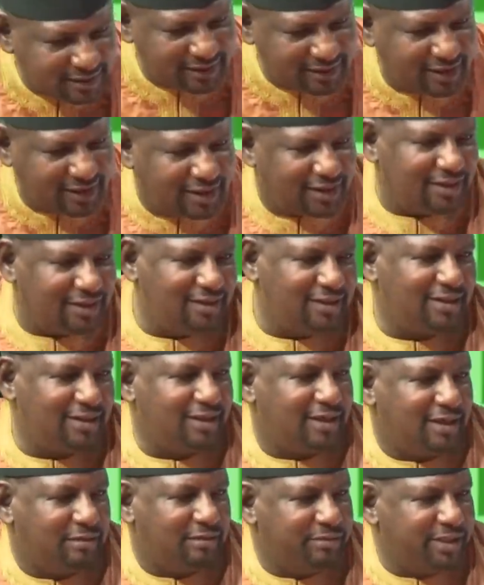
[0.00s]
Yeah,
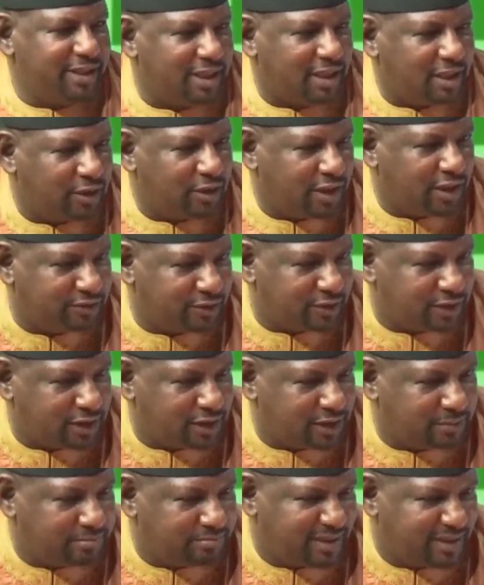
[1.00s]
I've been a lawyer for
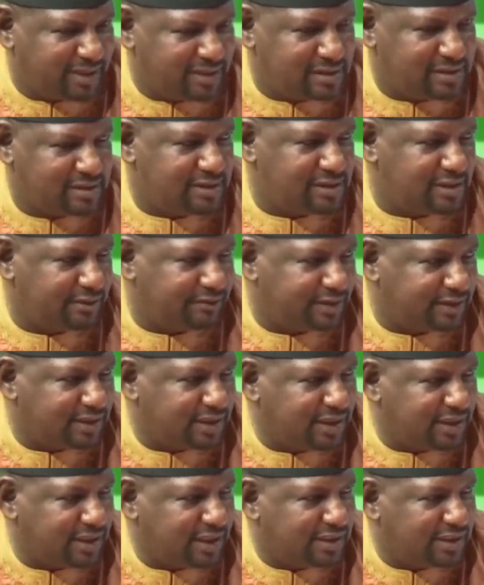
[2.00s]
the past
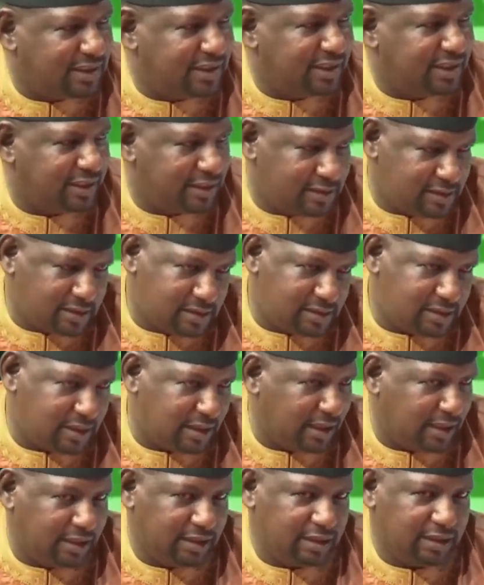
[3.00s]
17, 18 years,
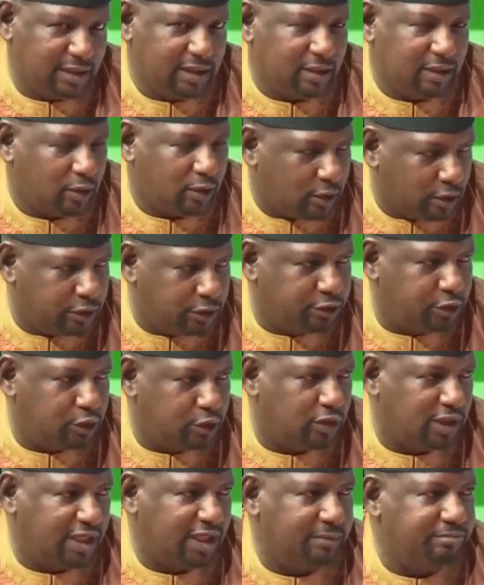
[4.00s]
and all through
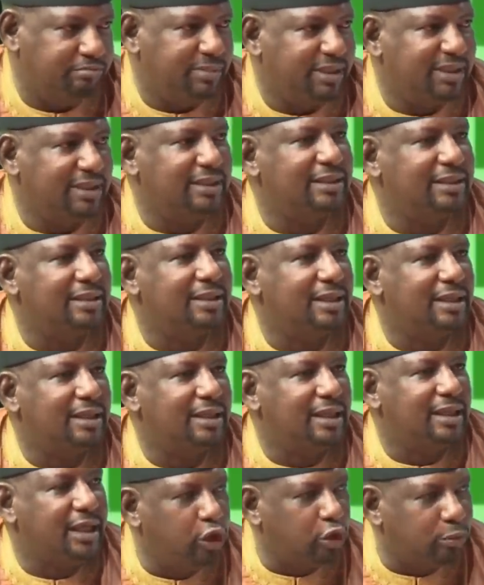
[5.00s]
I've been
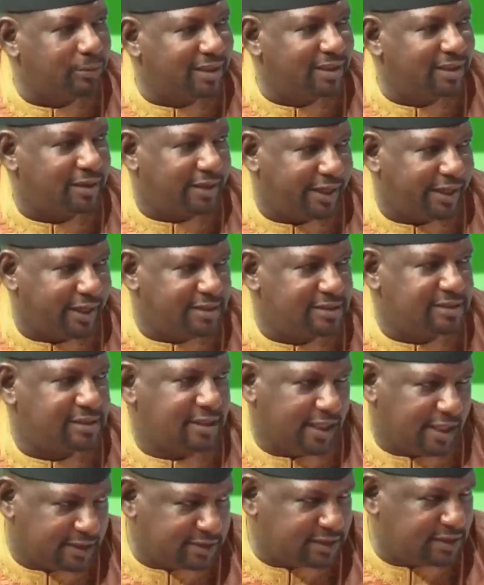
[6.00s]
human rights
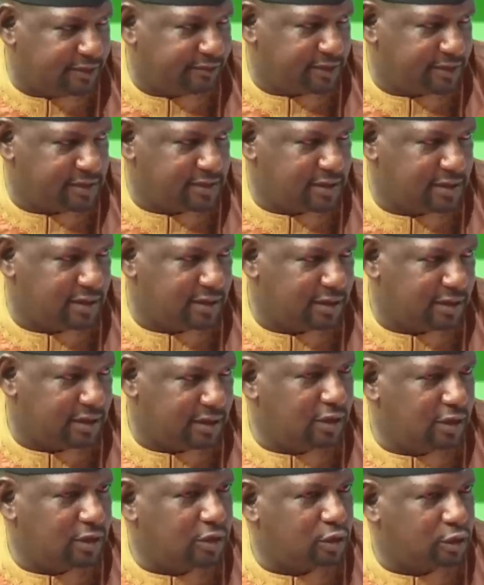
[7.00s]
activist,
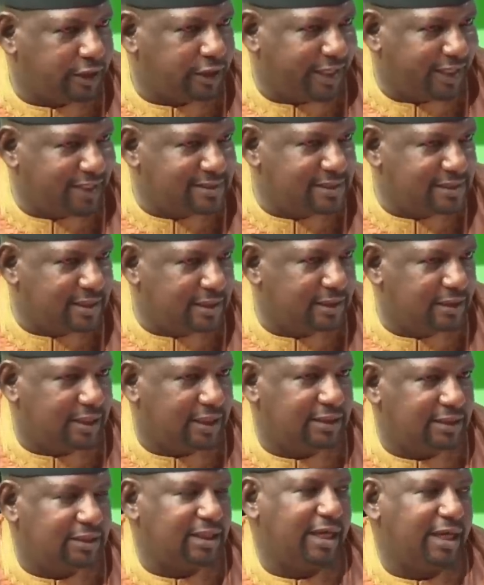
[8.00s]
to the extent
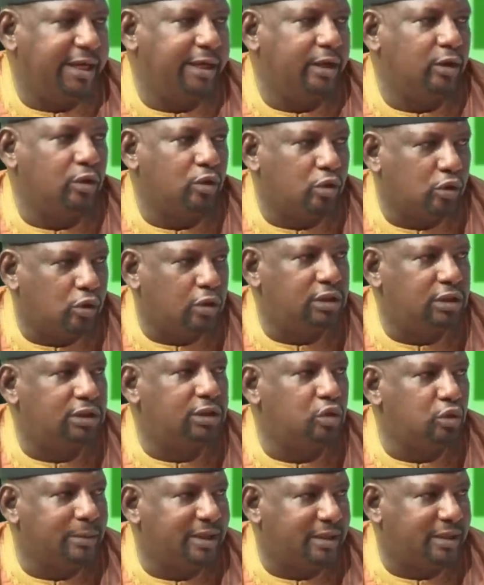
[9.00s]
that I hold
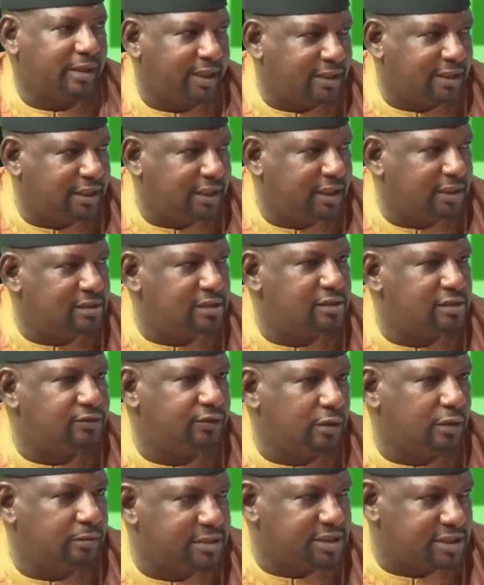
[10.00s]
human rights cases
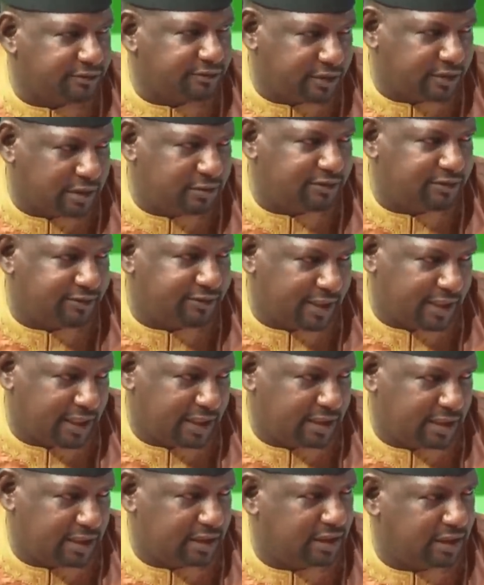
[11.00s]
for Mr. Femi
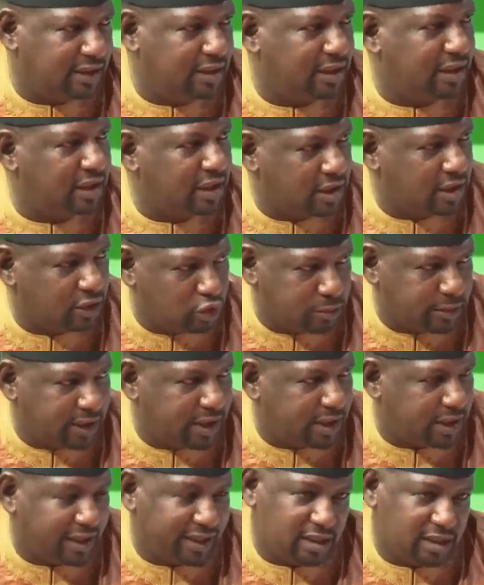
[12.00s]
Falana, the renowned
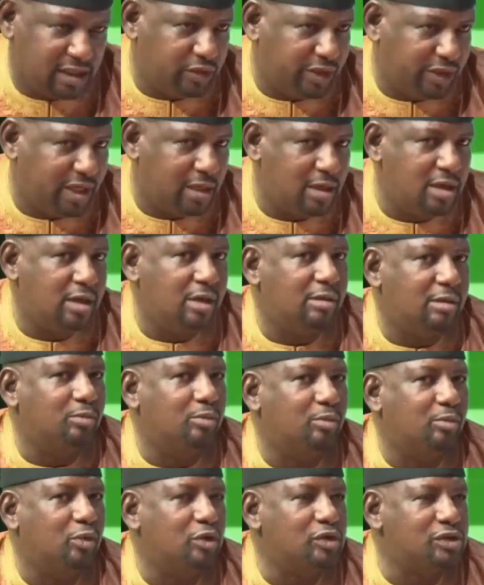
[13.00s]
human rights lawyer,
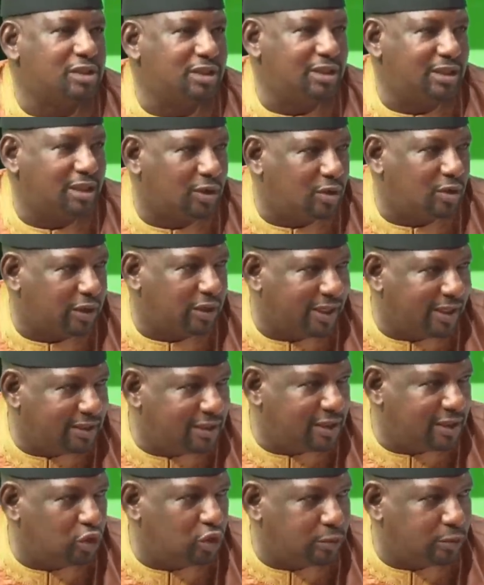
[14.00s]
most
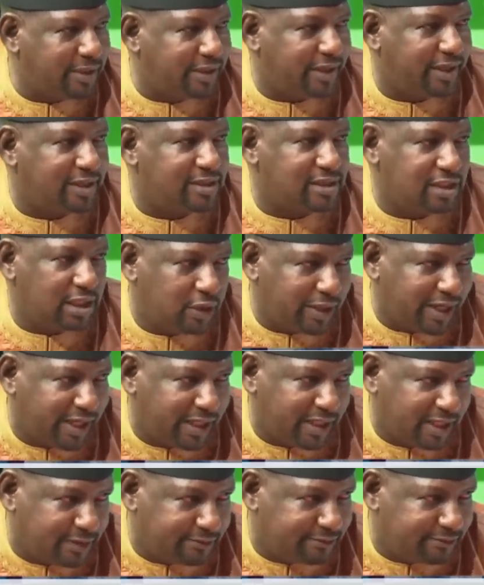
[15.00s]
decorated human rights lawyer
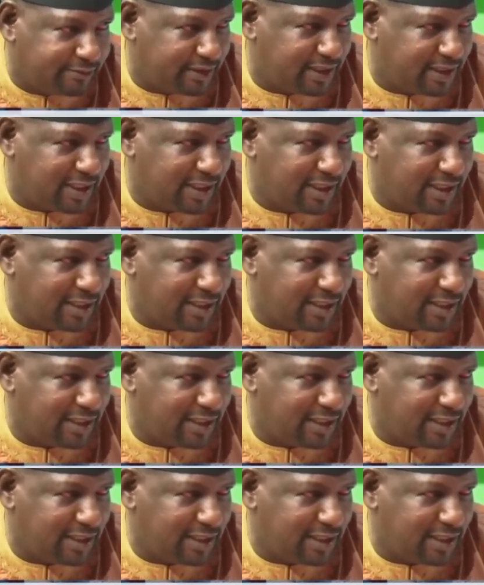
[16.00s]
in Africa.